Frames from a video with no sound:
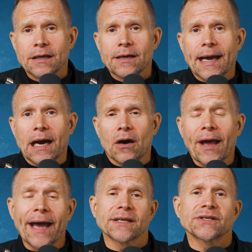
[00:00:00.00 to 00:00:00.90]
Now,
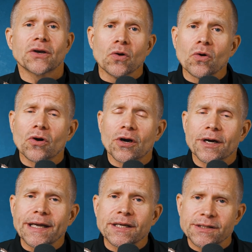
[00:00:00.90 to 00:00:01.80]
at its core,
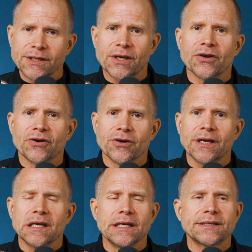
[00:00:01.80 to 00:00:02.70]

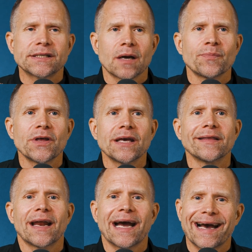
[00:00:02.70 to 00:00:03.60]
insecurity is something
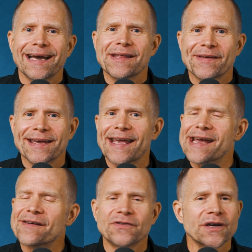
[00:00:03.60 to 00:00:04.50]
that I think
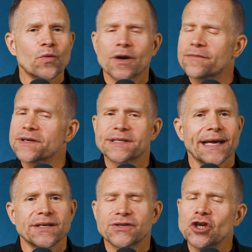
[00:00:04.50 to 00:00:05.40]
every one of us
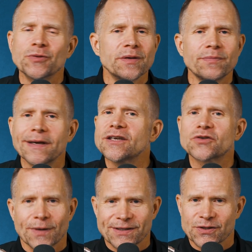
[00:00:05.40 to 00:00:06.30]
as human
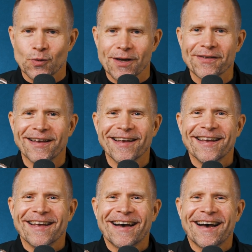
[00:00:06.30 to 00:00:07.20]
beings wrestle with.
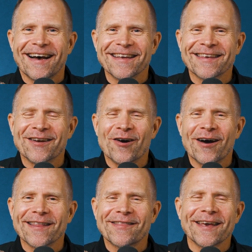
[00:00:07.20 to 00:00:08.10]

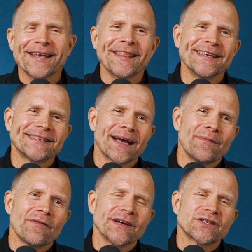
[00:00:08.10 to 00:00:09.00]
I think that some
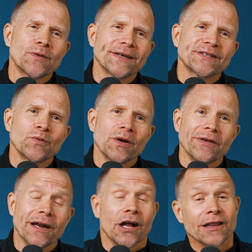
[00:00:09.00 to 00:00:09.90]
of us wrestle with
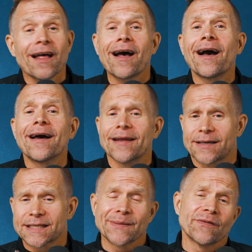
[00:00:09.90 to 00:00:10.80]
it a lot
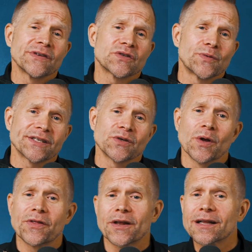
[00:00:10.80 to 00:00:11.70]
and some of us wrestle
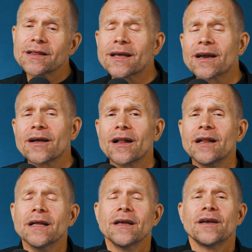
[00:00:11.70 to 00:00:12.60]
with it a
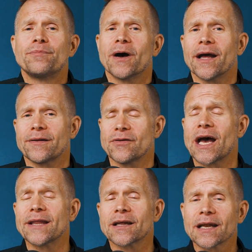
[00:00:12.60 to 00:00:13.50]
little, but
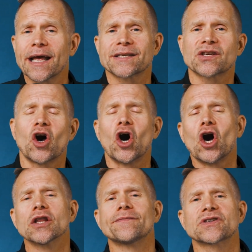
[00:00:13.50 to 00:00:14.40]
nonetheless,
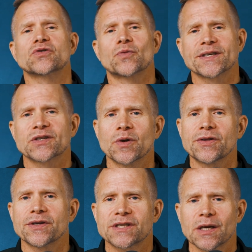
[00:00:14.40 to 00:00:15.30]
all of us wrestle with
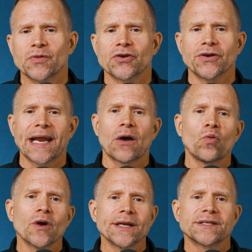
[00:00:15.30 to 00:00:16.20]
it to some degree. Now,
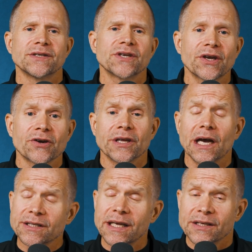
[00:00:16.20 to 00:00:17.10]
what is insecurity?
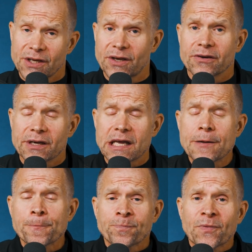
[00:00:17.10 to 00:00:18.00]
Insecurity
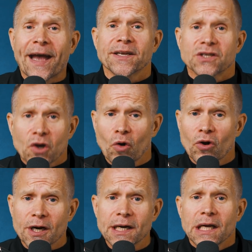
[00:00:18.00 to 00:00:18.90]
at its
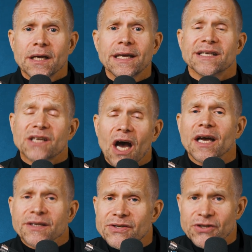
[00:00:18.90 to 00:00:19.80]
core is
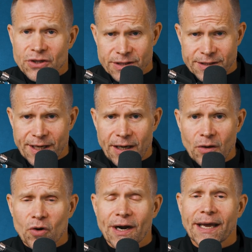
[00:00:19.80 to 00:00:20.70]
uncertainty
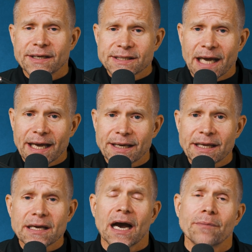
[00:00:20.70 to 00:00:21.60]
or
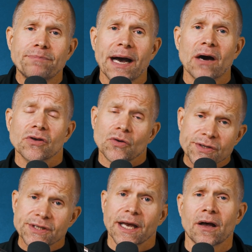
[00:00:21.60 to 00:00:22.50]
anxiety about
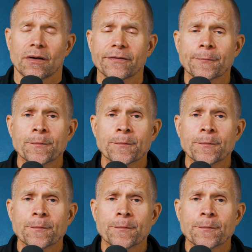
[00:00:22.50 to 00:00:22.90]
yourself.